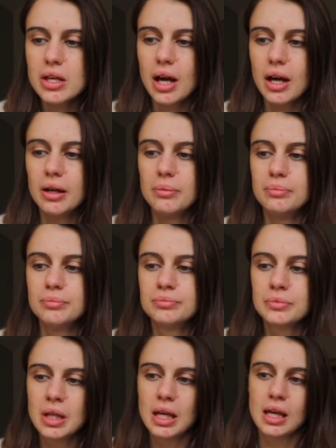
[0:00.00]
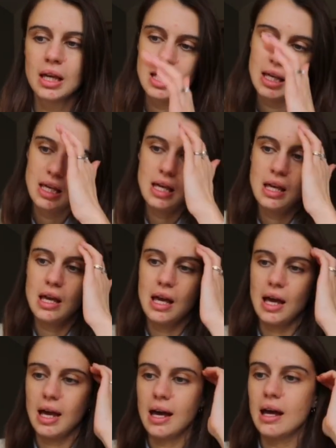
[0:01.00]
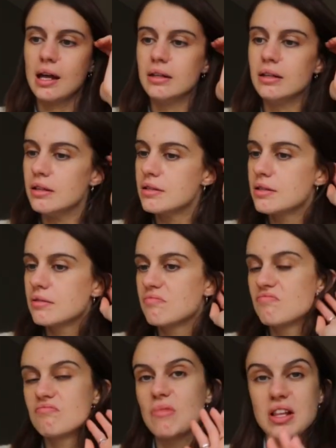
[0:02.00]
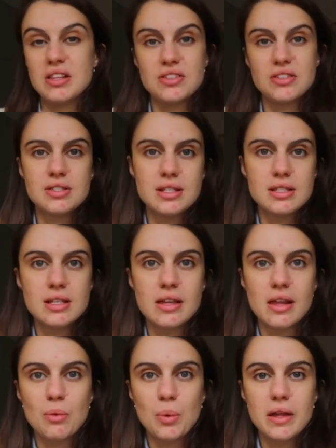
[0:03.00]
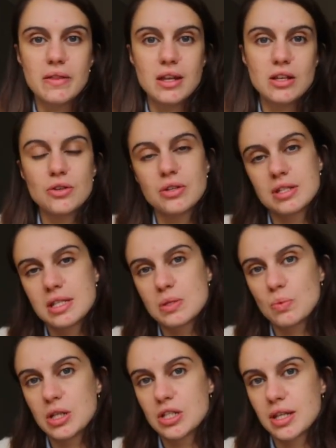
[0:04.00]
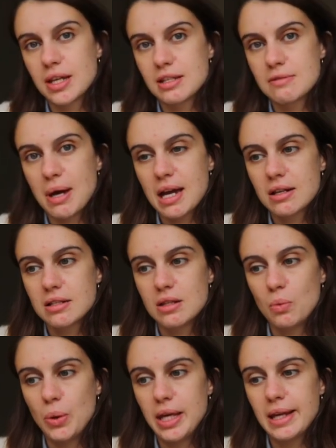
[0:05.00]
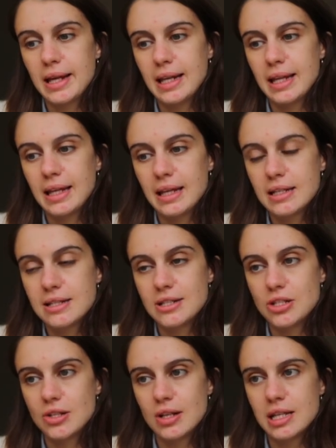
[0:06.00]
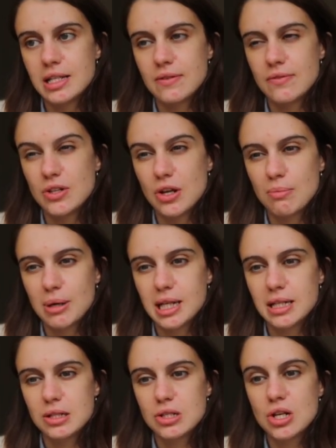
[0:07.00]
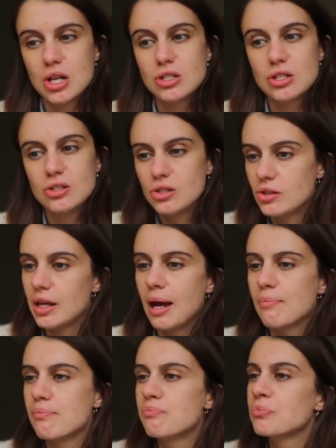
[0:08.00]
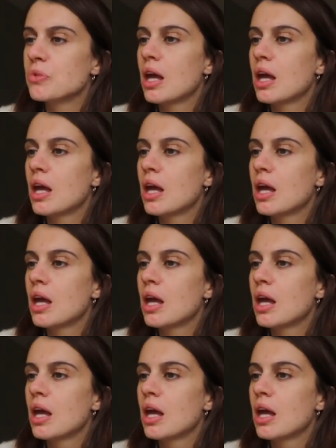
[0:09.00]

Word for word: um, and it's just easier that way and then you can switch things back to the weekly to-do list if you don't manage to do them.